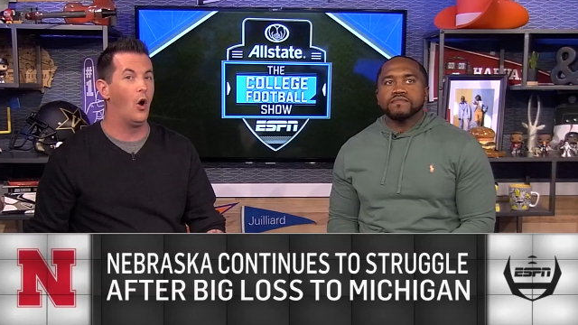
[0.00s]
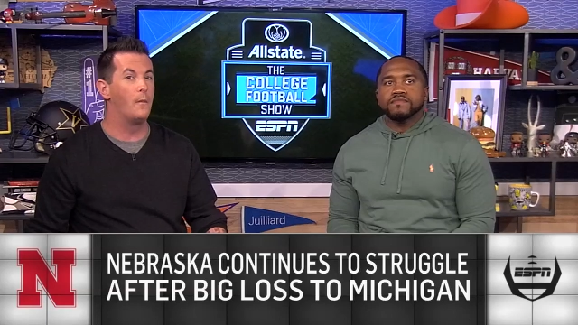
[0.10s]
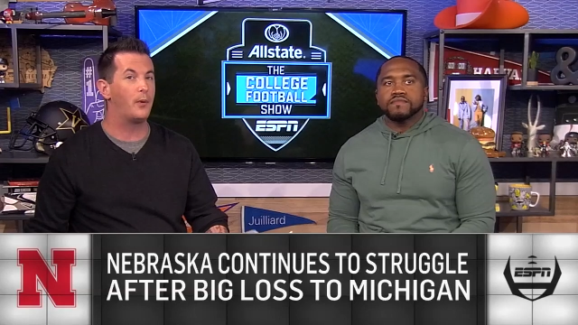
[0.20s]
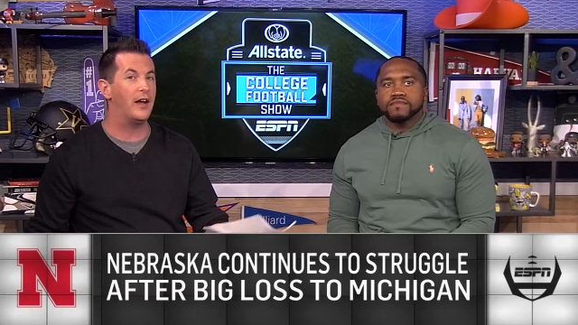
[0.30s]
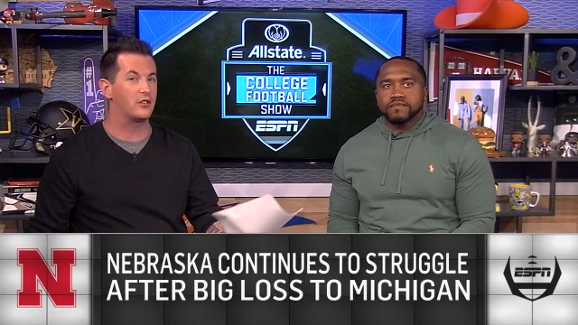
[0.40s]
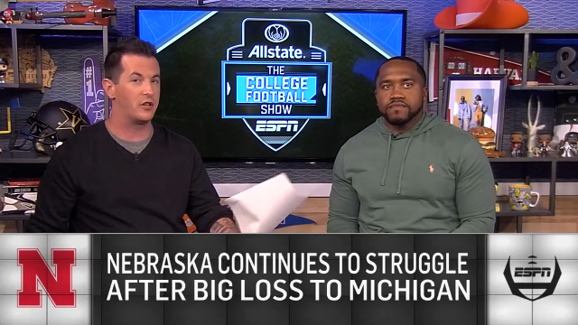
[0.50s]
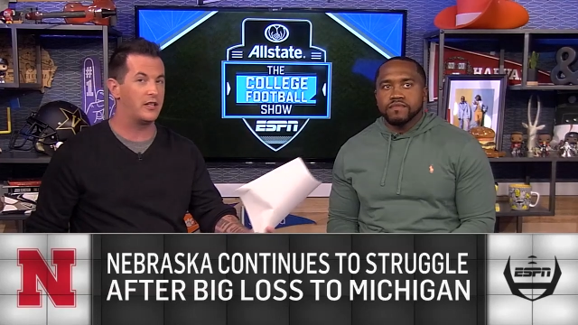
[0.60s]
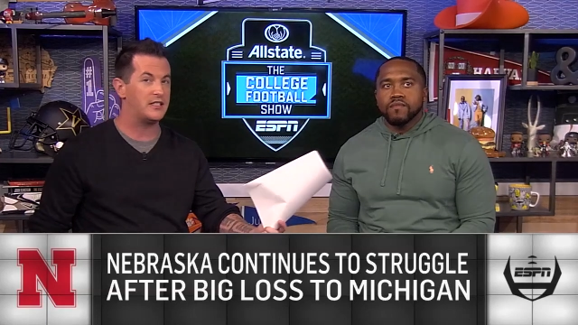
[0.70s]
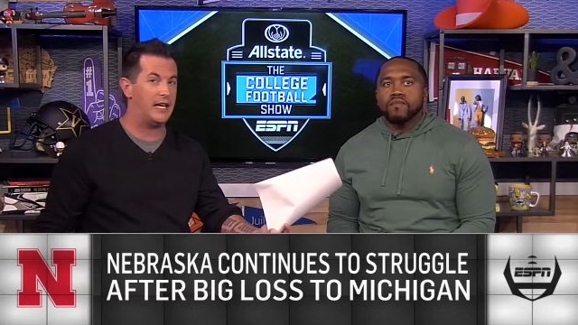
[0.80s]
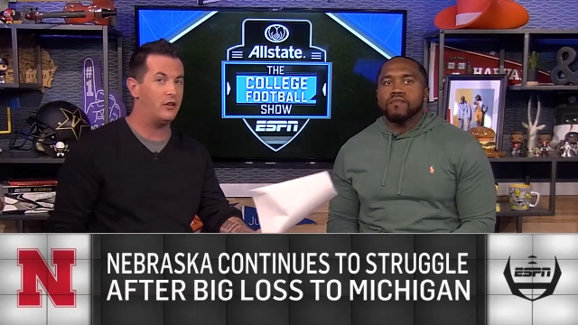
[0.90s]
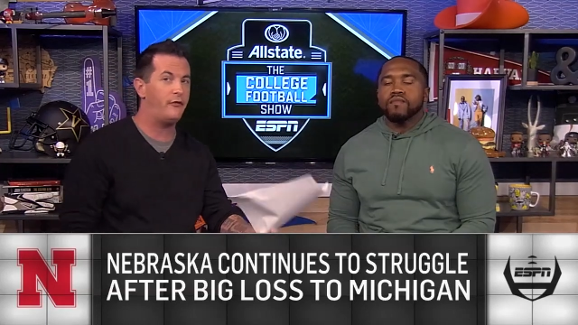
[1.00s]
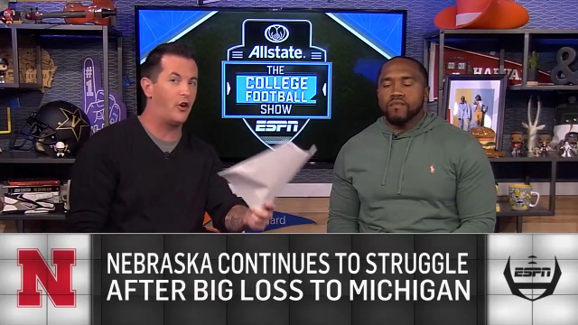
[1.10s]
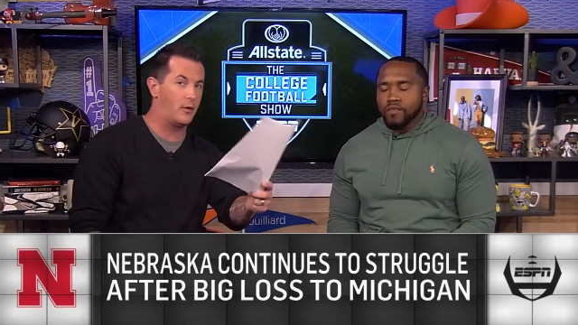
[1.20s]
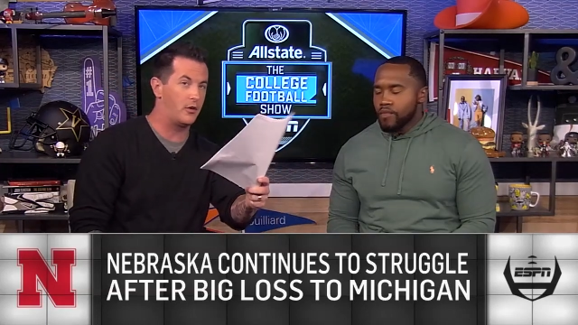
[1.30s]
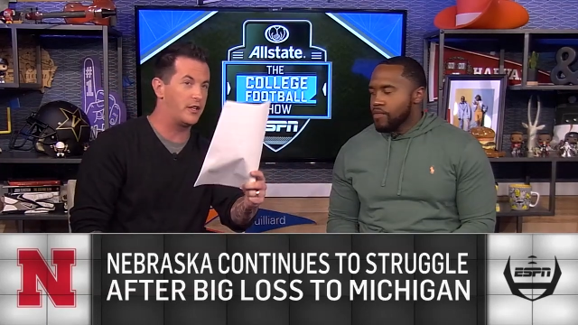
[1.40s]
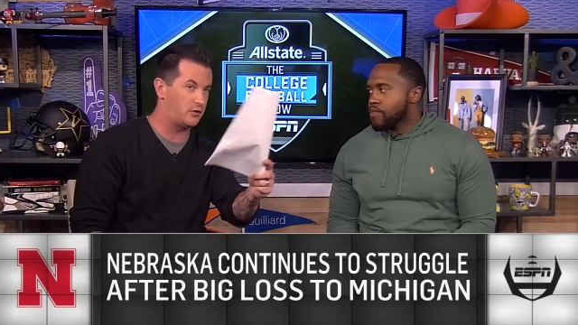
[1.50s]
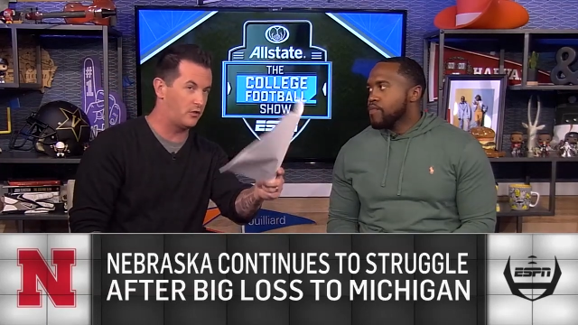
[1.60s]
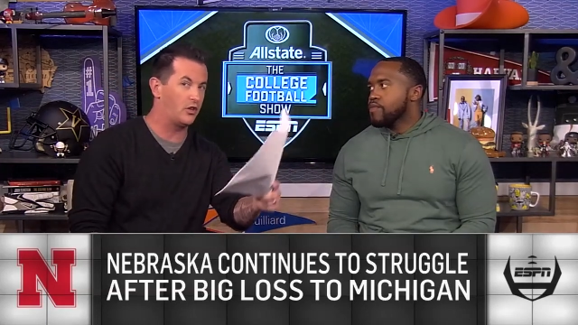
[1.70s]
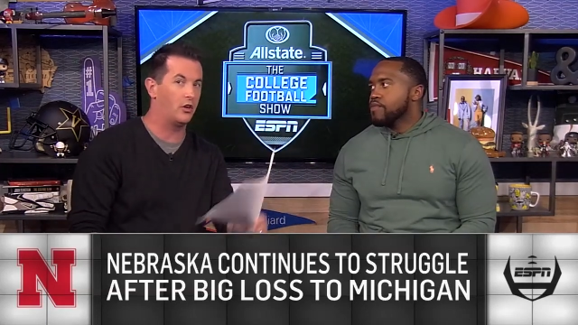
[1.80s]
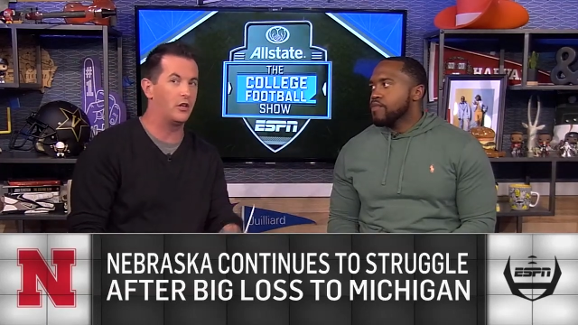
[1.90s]
Speaker 1: own players. Look at Tanner Farmer. This
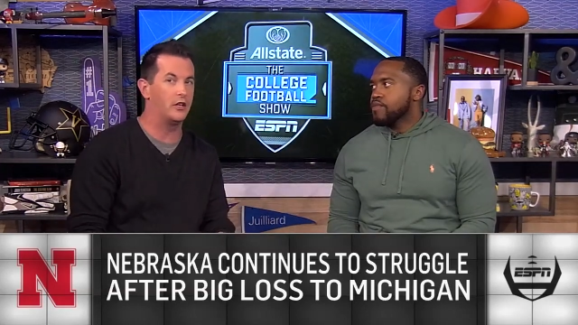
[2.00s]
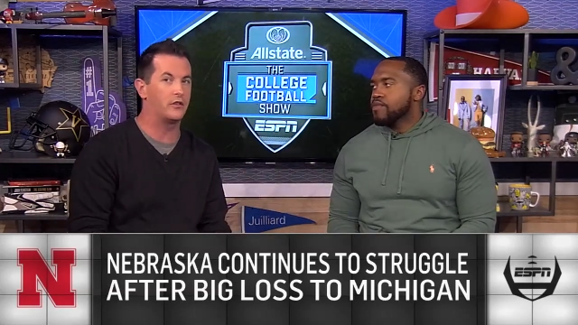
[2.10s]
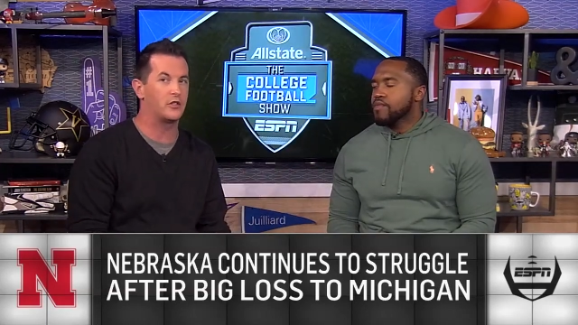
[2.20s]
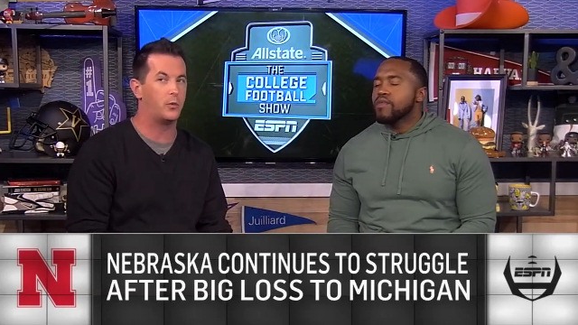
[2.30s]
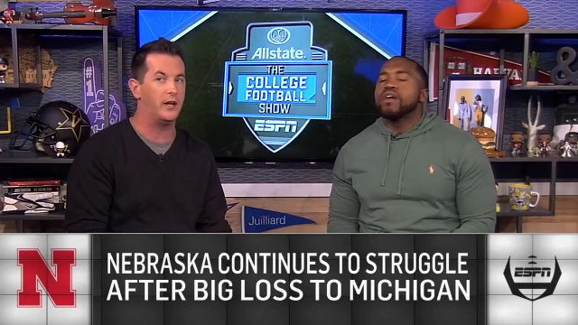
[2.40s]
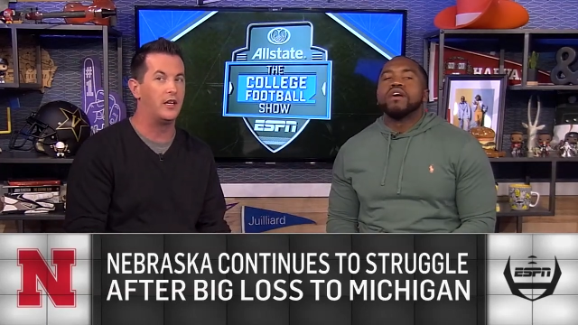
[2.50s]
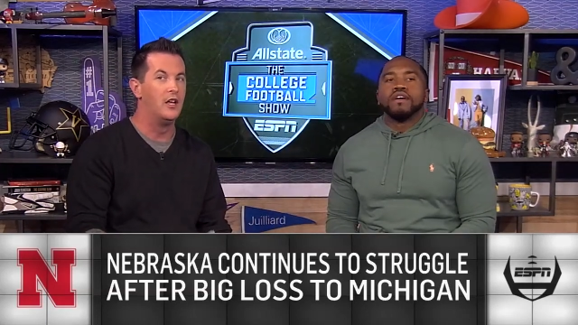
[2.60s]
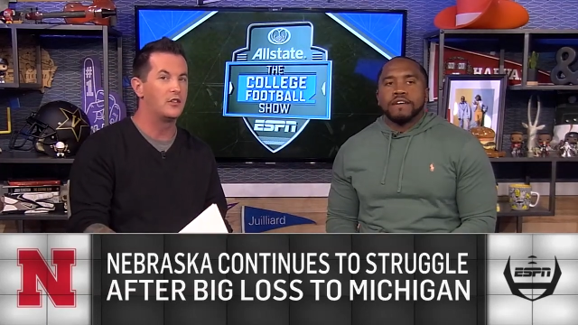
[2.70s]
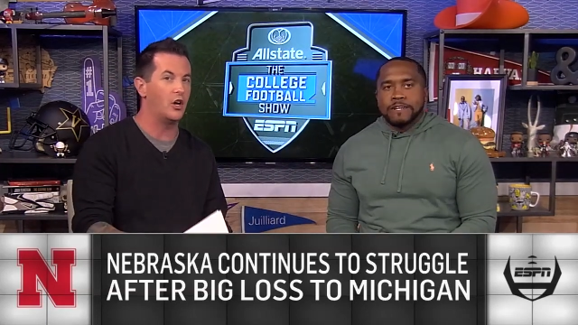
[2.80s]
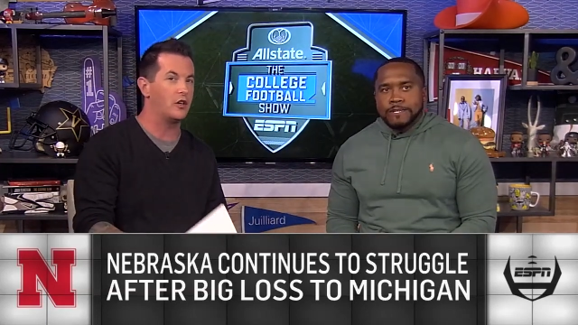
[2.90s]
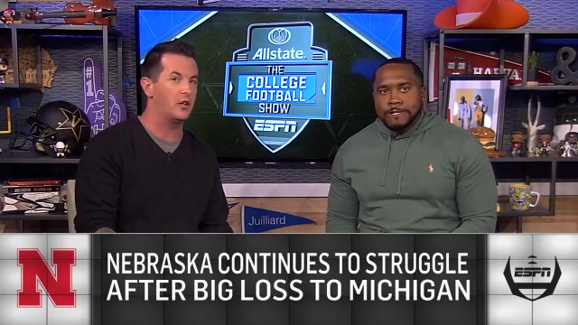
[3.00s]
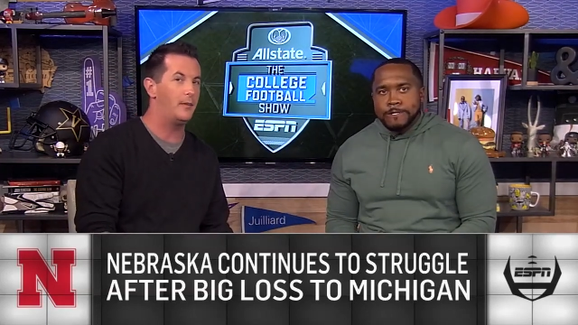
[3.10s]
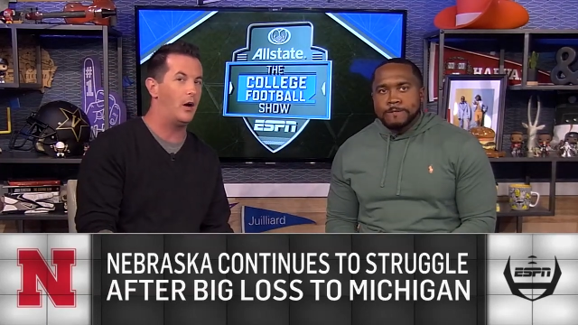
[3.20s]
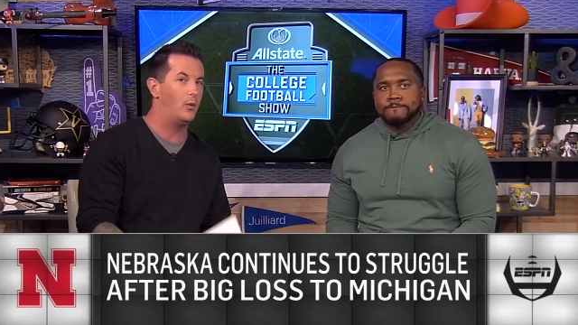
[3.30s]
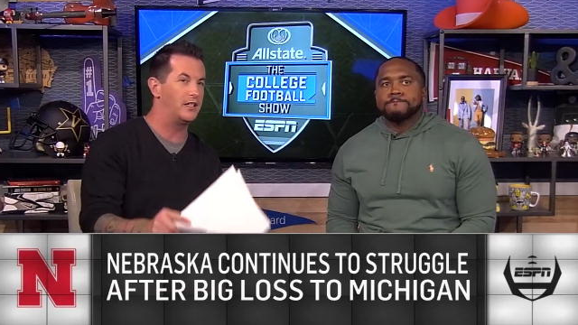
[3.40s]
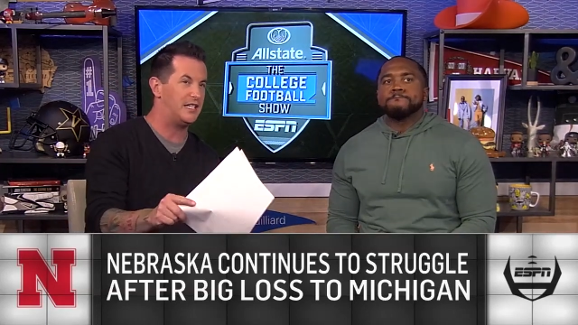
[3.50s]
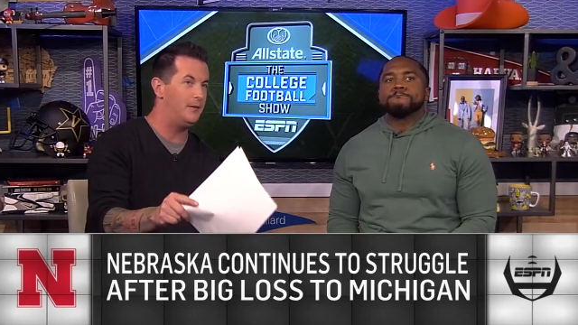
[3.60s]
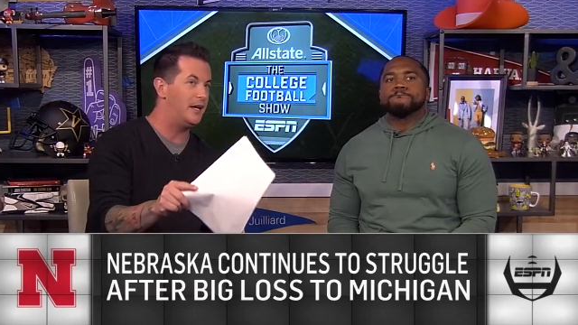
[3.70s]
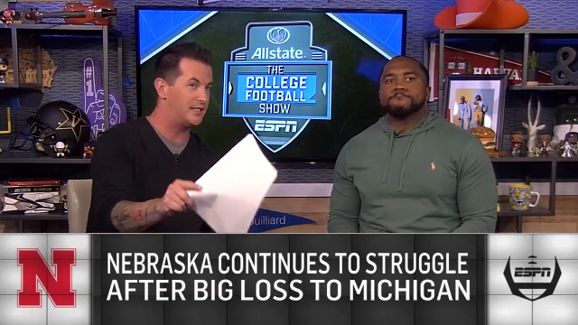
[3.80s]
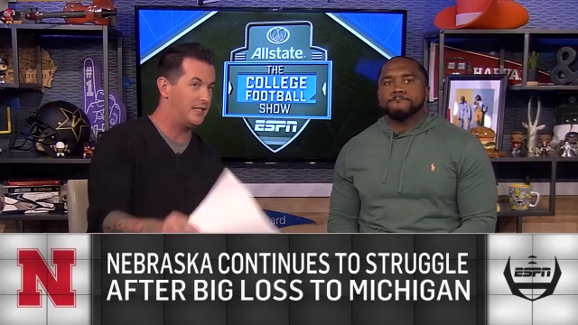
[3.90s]
was earlier this week talking about what
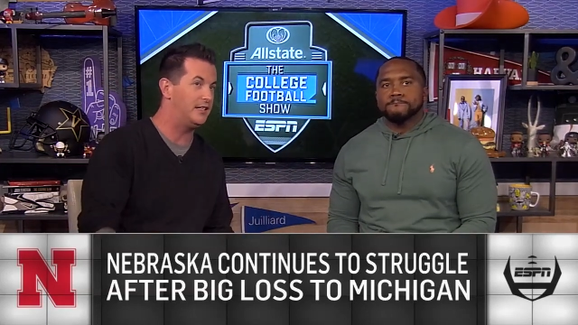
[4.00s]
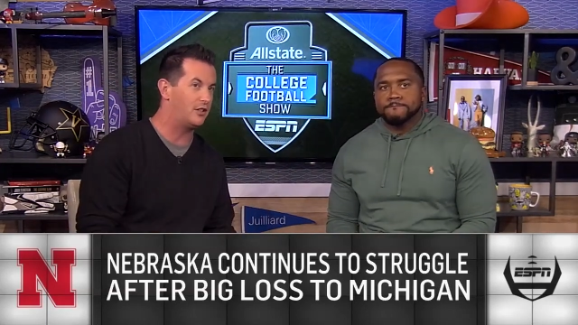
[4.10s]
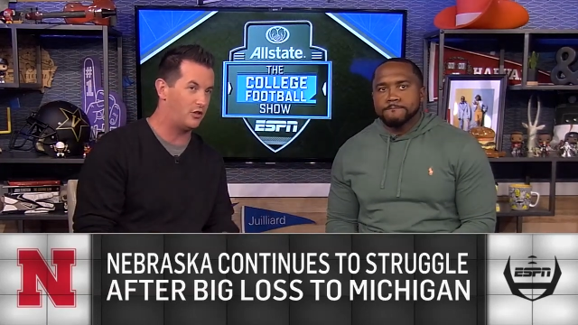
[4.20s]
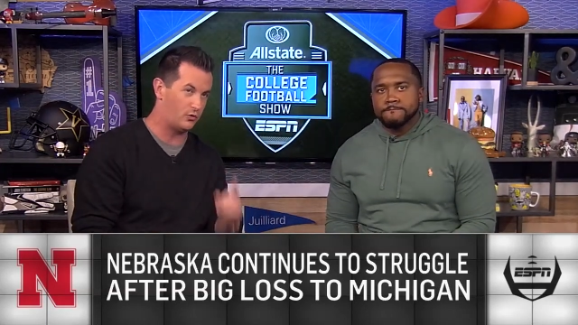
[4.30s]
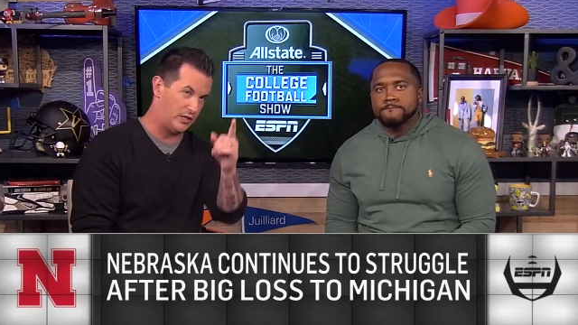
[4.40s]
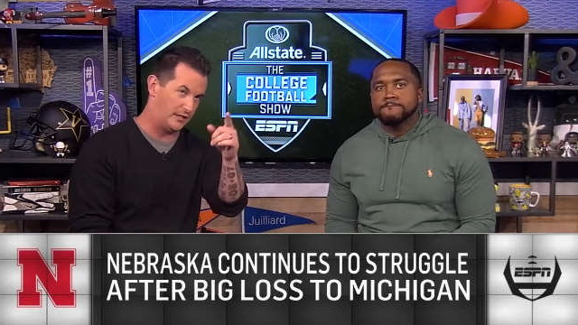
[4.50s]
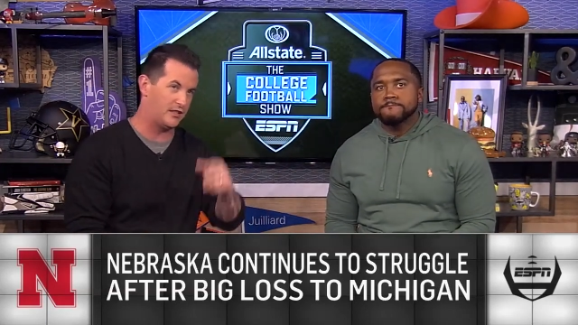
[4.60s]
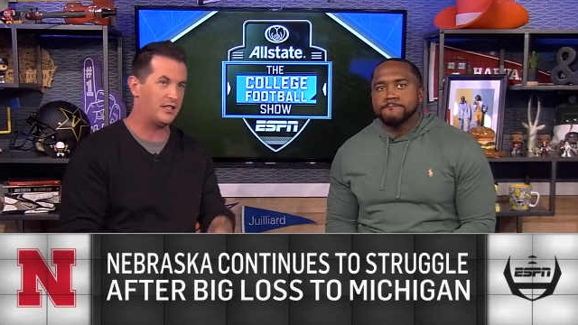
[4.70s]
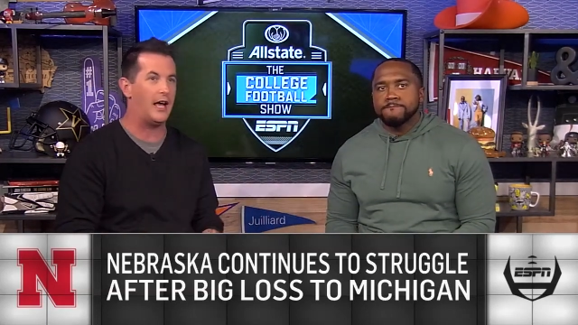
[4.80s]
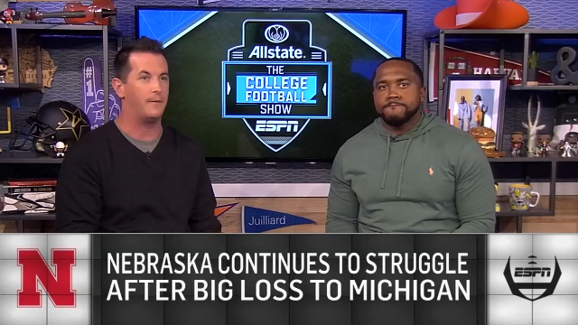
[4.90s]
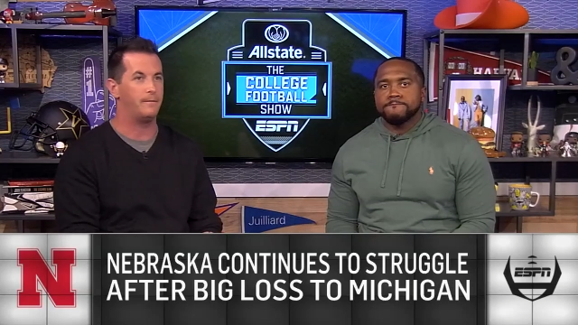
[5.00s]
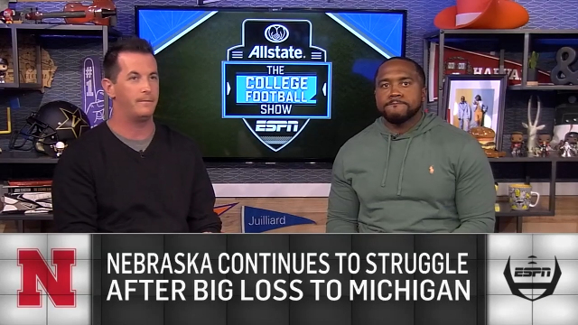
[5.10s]
teammates need to do. Check this out.